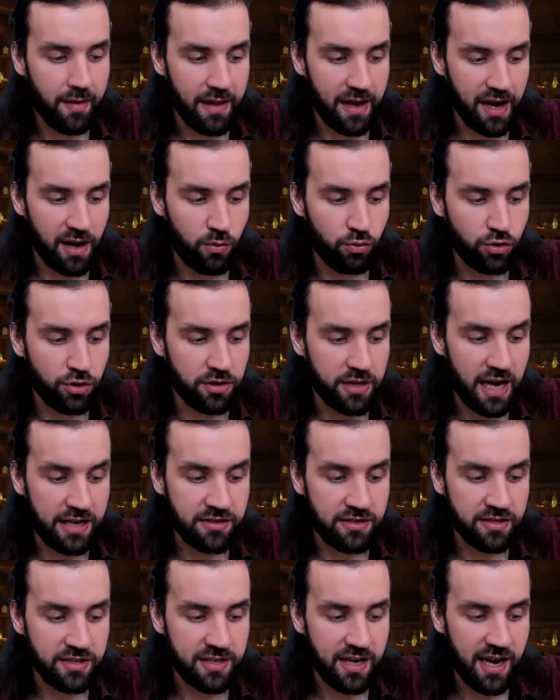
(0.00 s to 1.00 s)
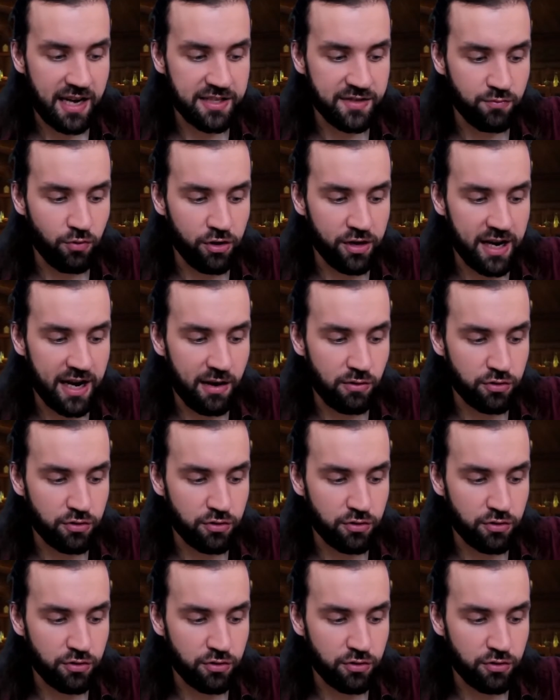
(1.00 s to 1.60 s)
Like I couldn't exercise, work